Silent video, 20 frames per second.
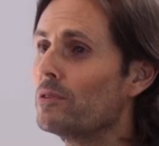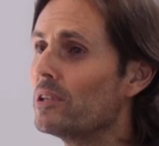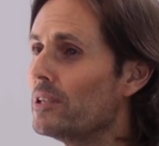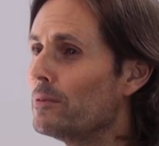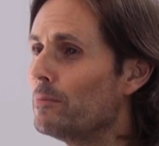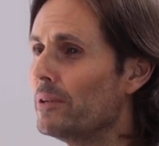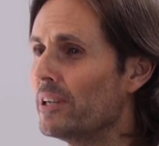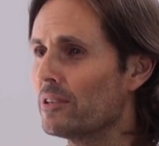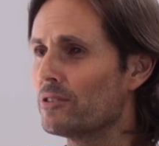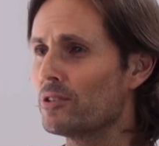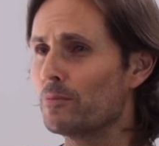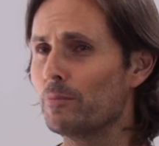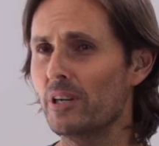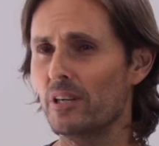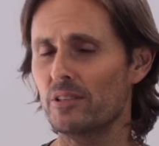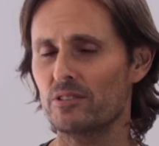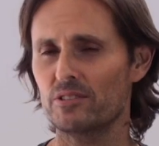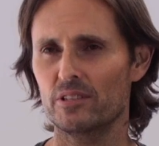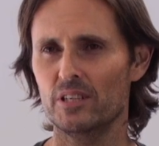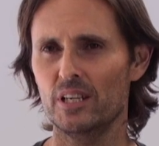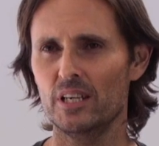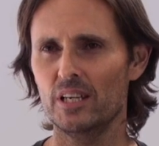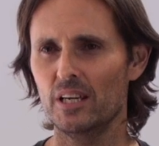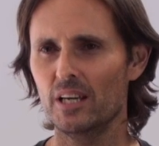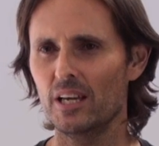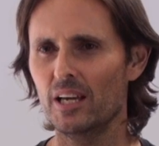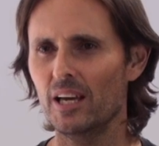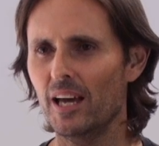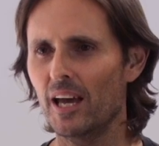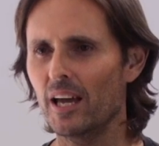really being suppressed?
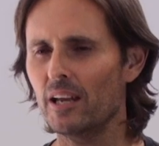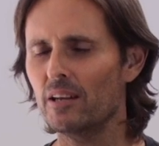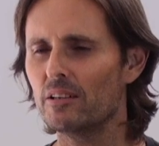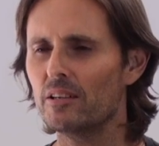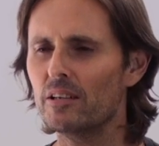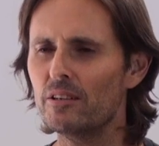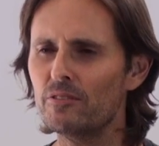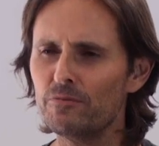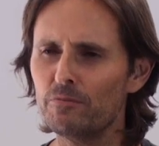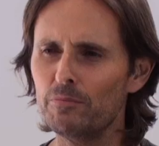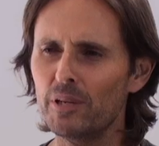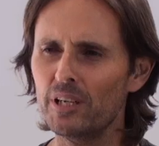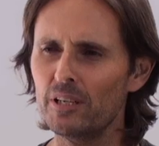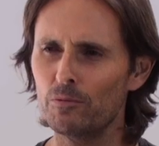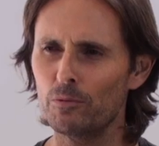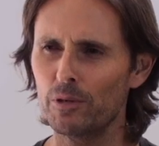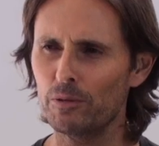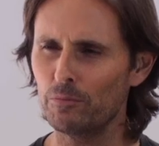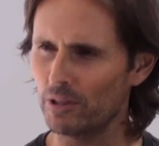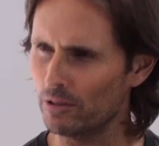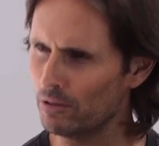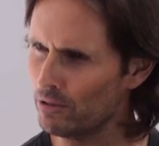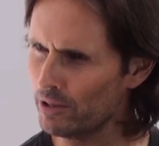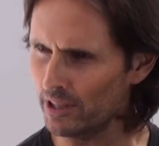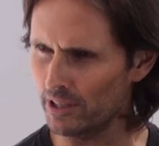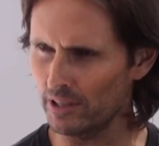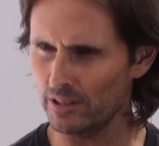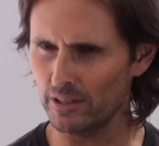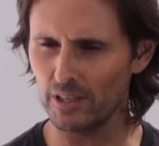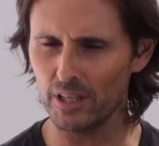And if many women look
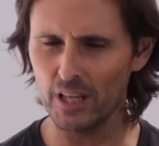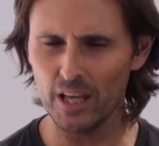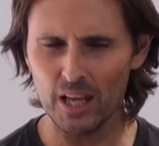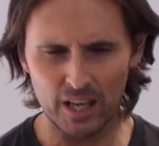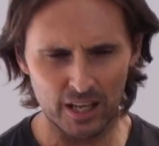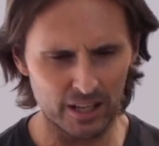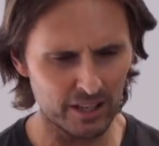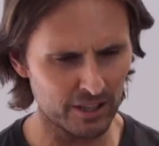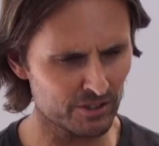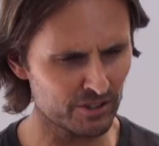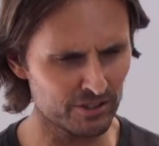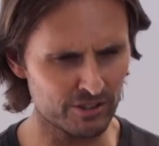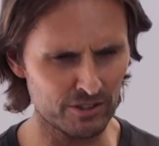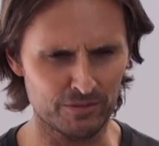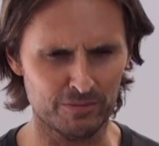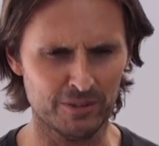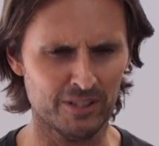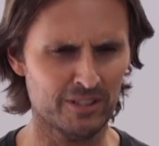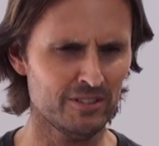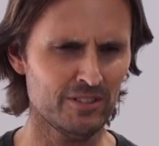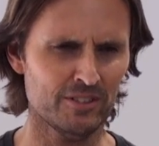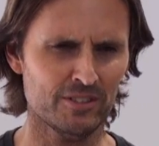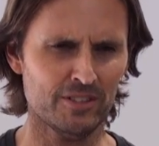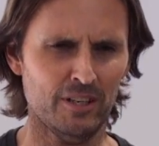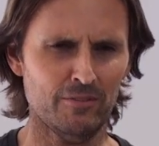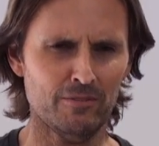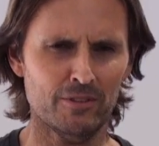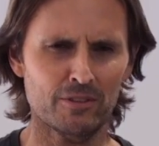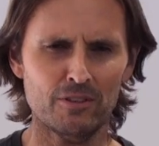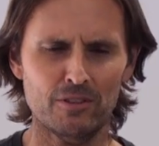at it, excuse me, I'll just
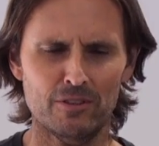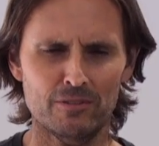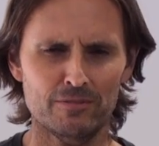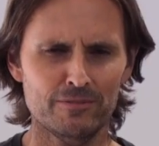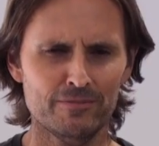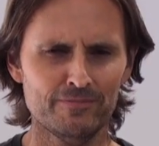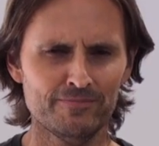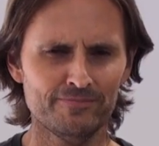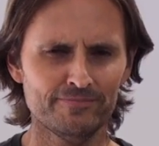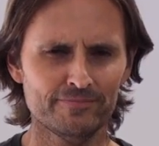have a cough.